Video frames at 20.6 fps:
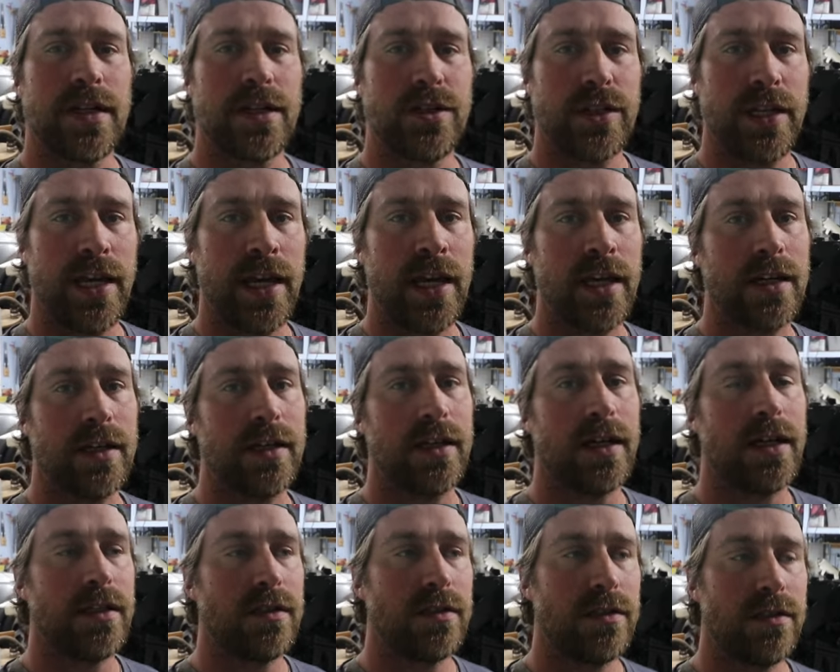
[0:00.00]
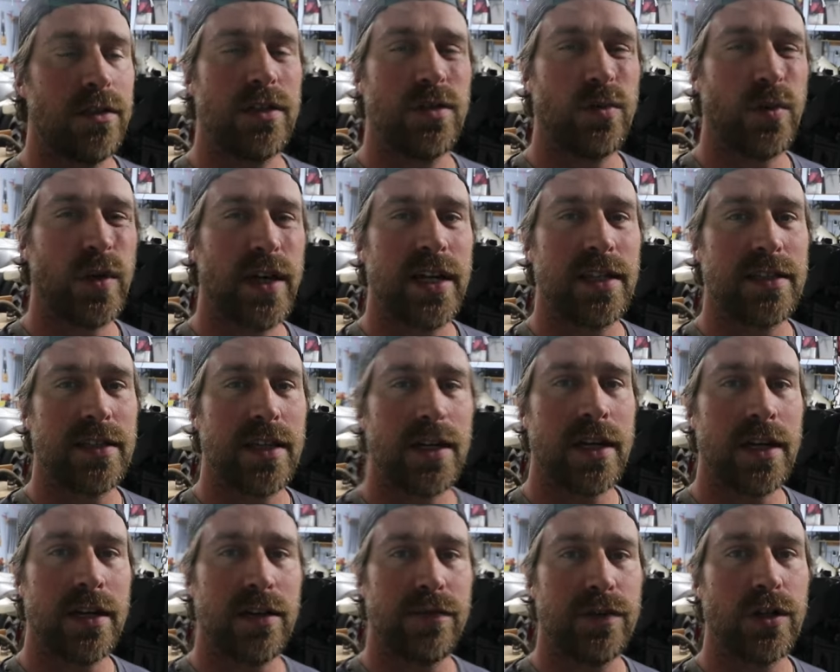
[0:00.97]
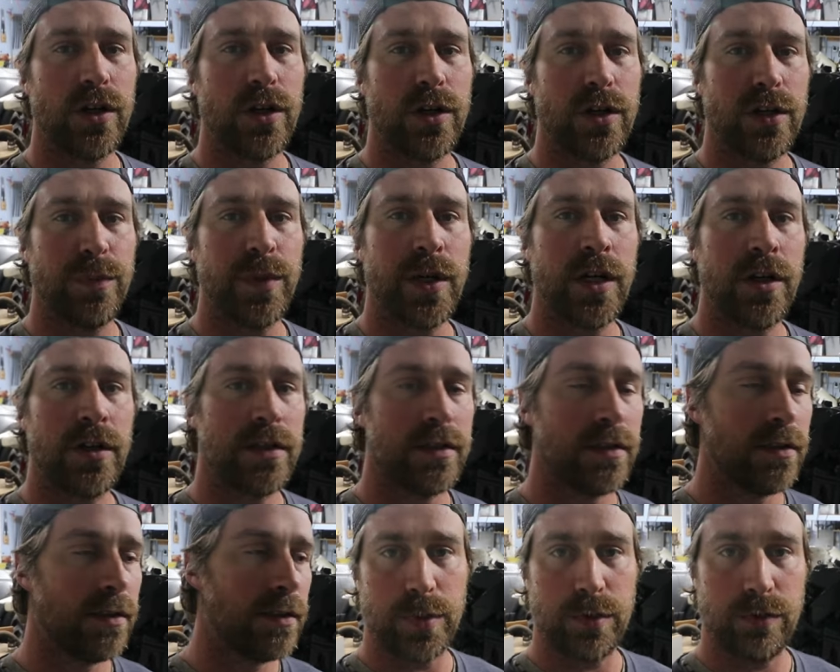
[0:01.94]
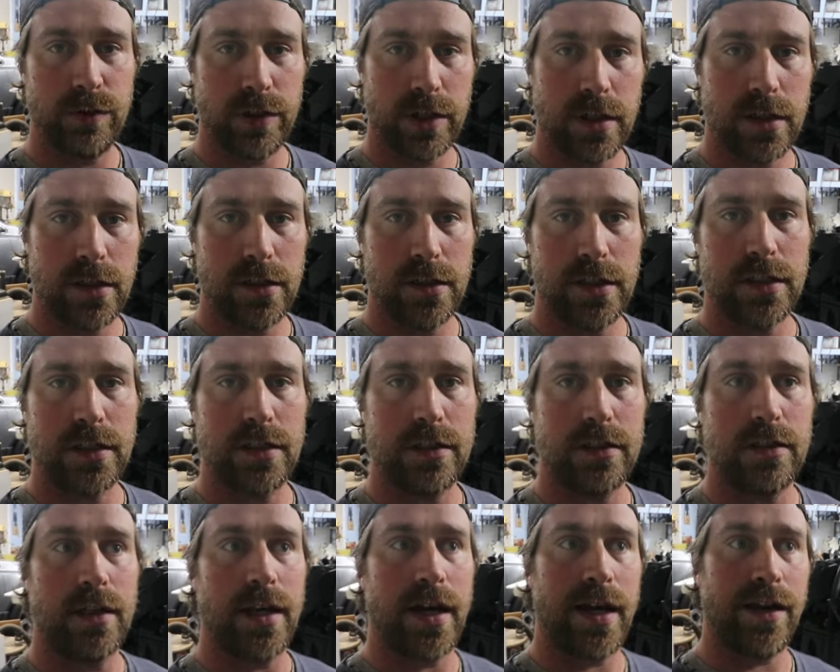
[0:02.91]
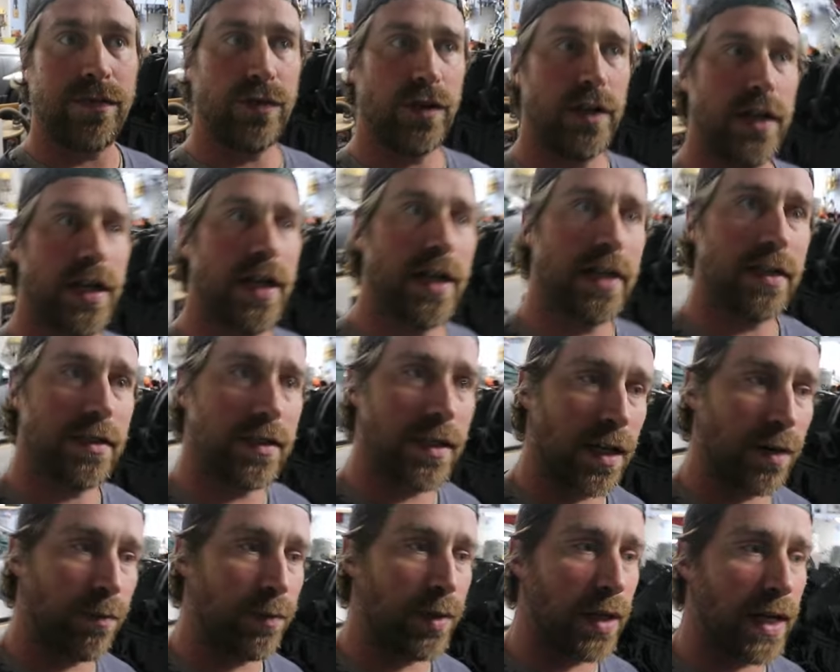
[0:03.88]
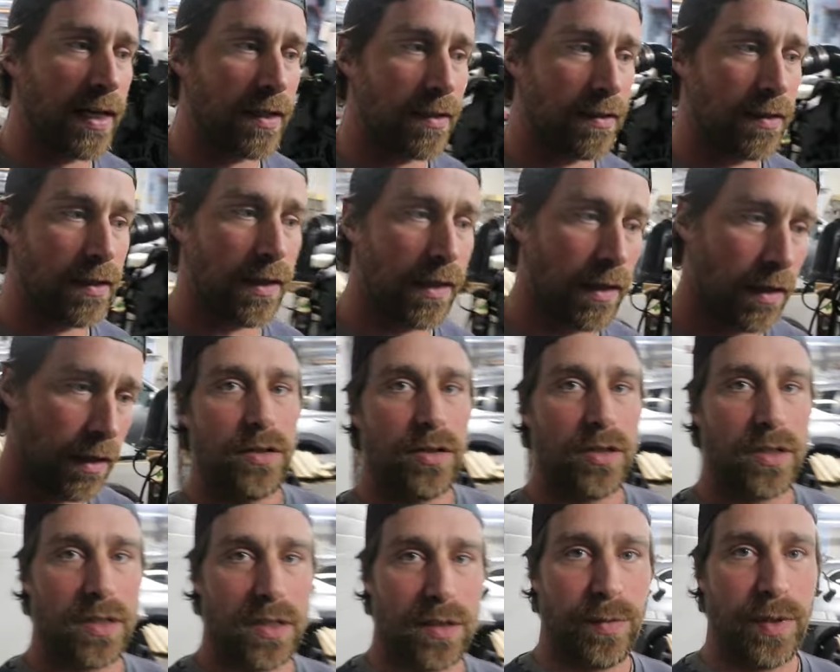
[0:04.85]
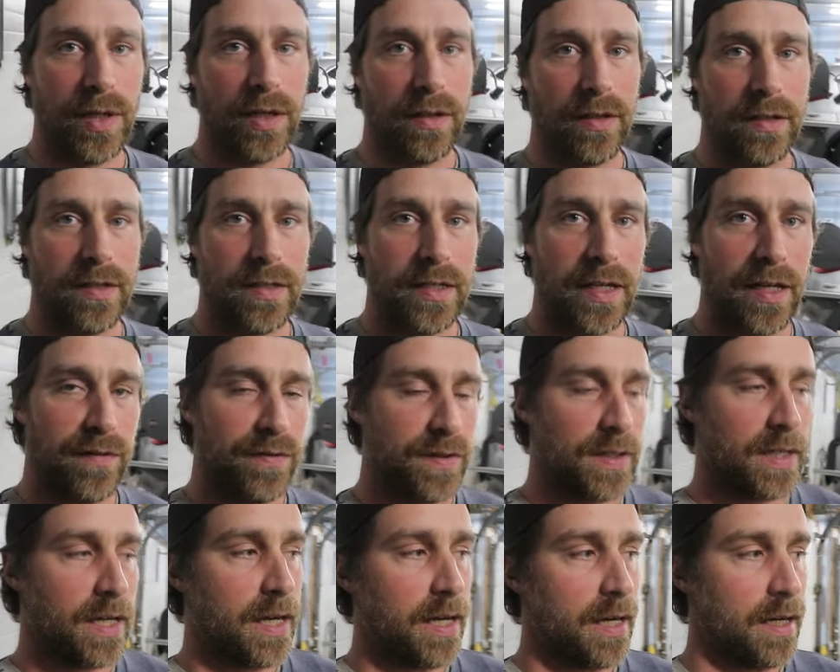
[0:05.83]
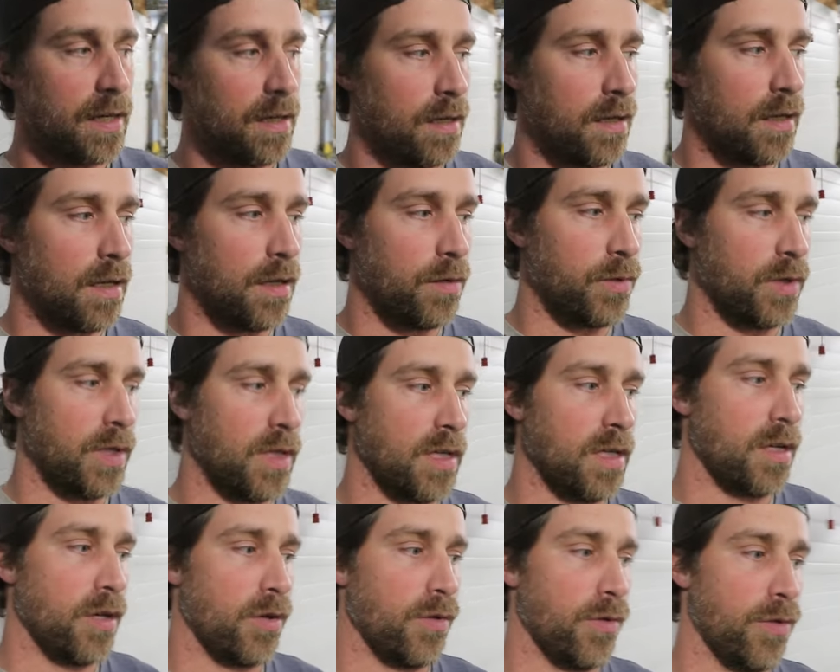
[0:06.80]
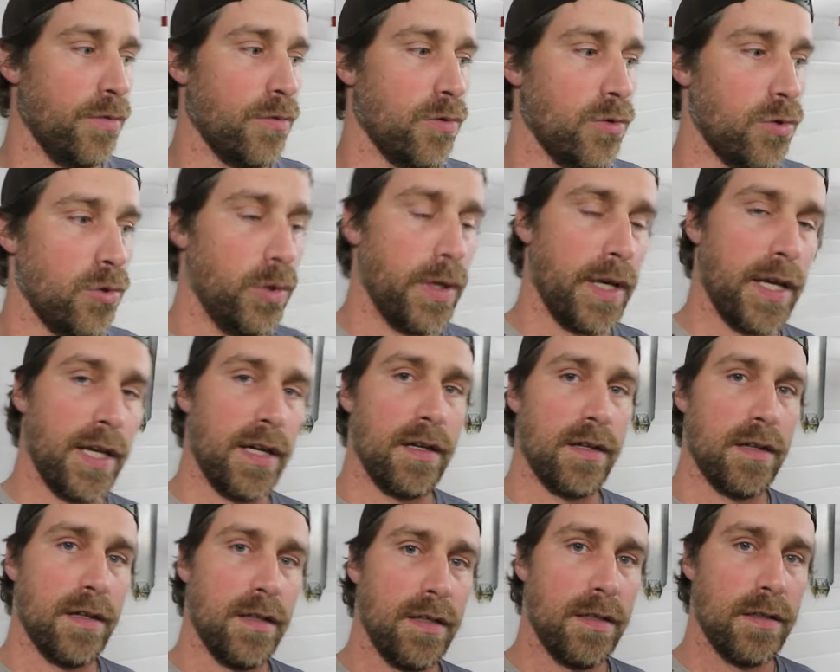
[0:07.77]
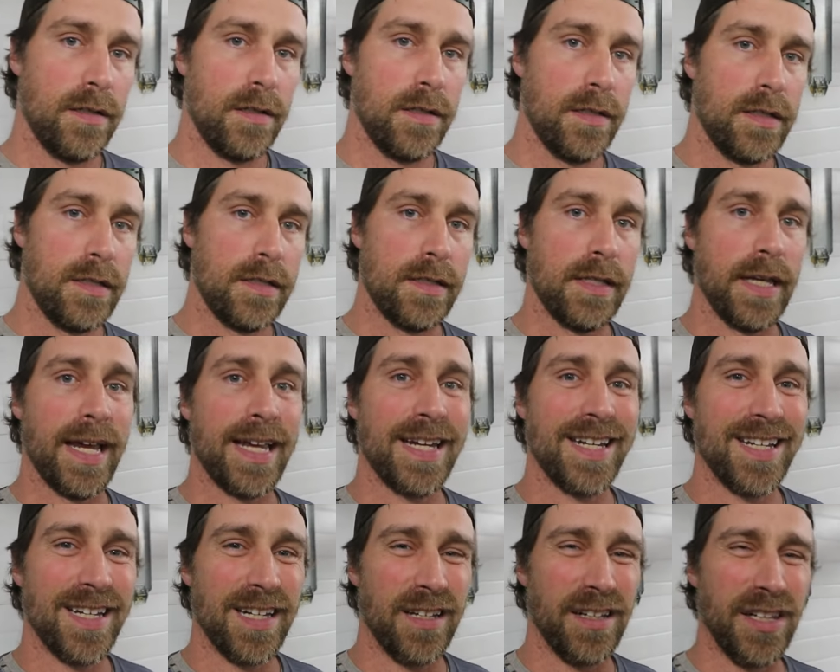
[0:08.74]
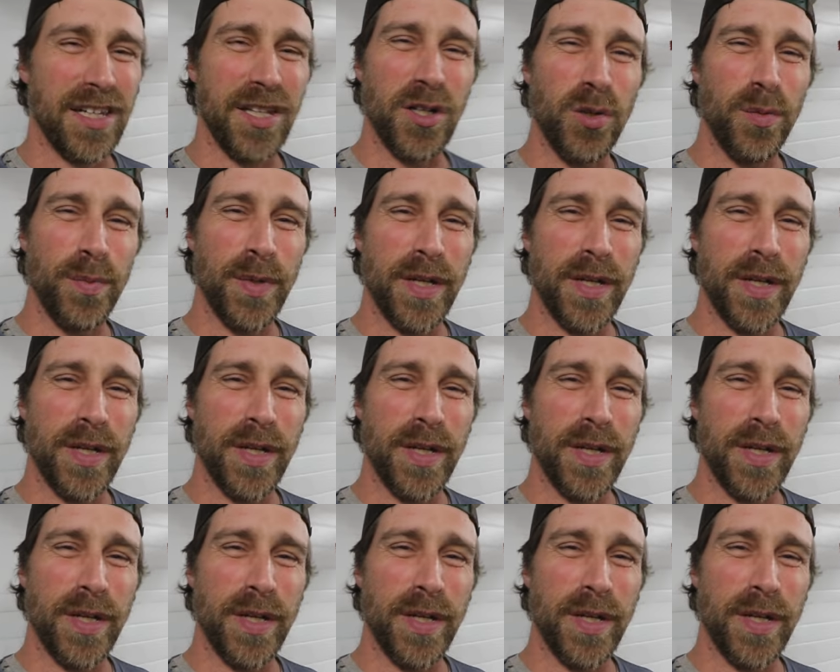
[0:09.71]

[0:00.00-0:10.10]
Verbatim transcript: actually anodized, so that's why it has that kind of dark appearance. But regardless, after I got it sandblasted, just to be on the safe side, I wanted to go through and sand it a little